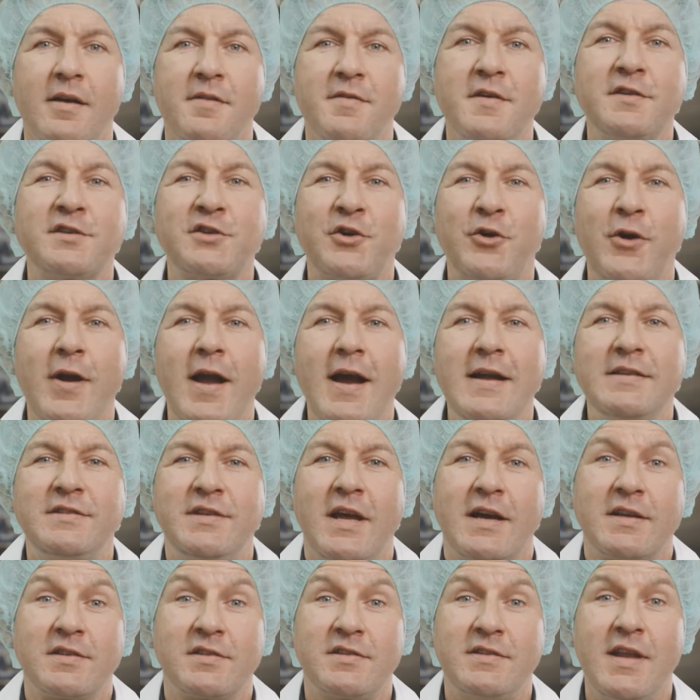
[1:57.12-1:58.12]
This
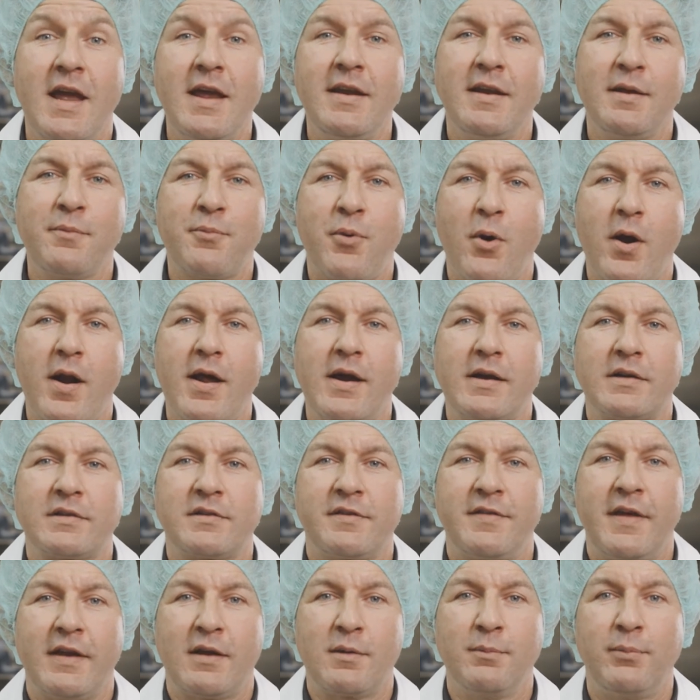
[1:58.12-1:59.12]
creates outstanding
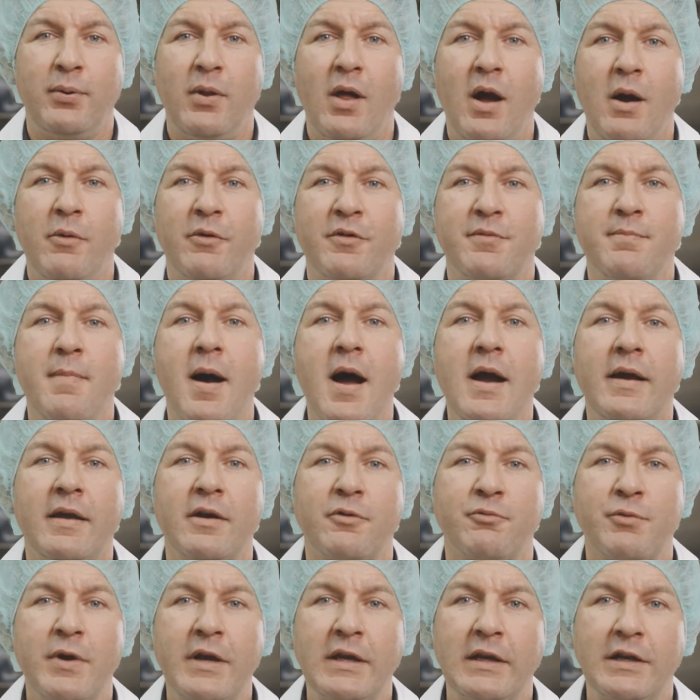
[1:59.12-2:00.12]
products that comply with
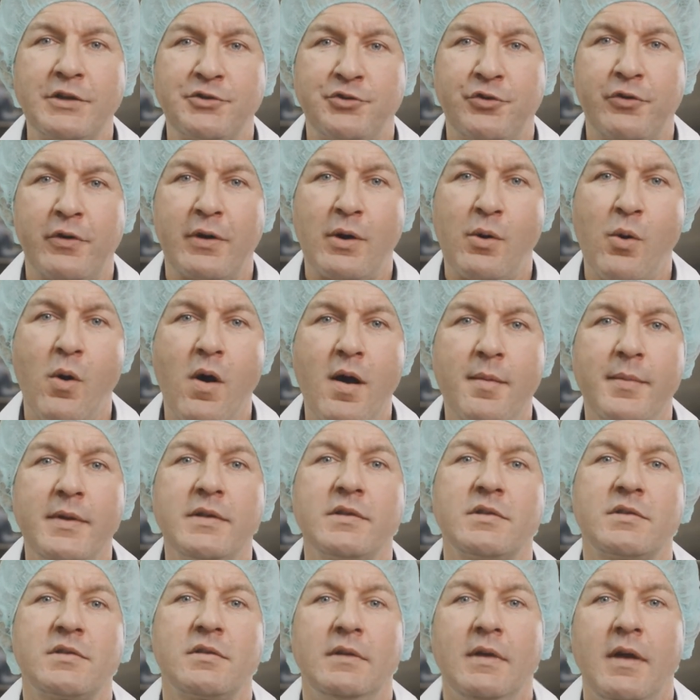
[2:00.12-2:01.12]
market regulatory
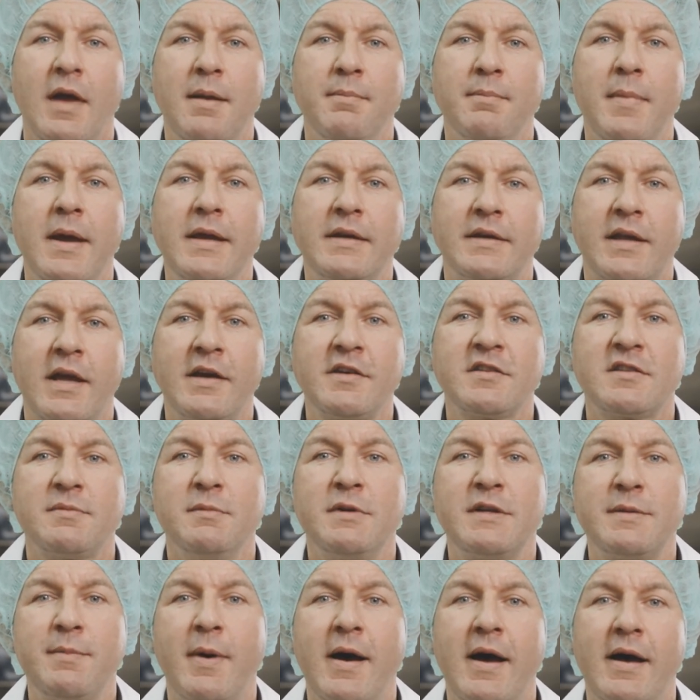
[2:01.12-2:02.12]
requirements and meet
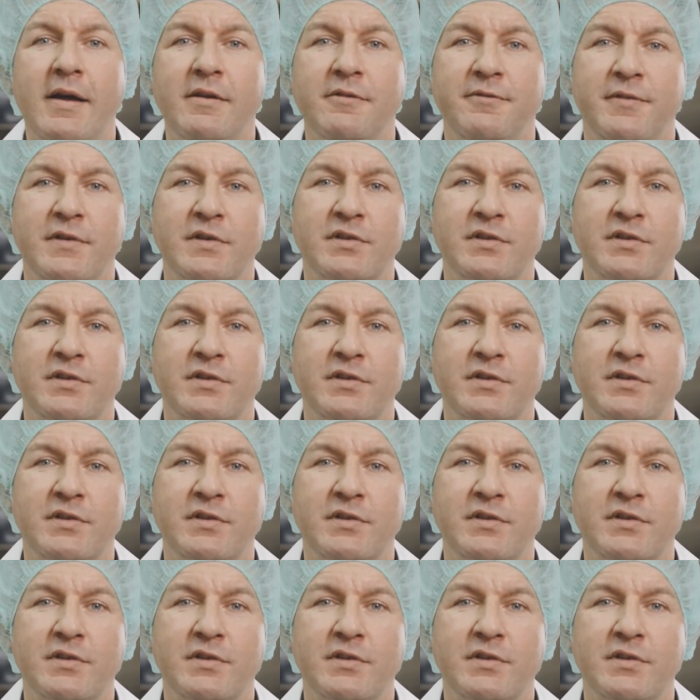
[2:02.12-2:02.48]
customer demand for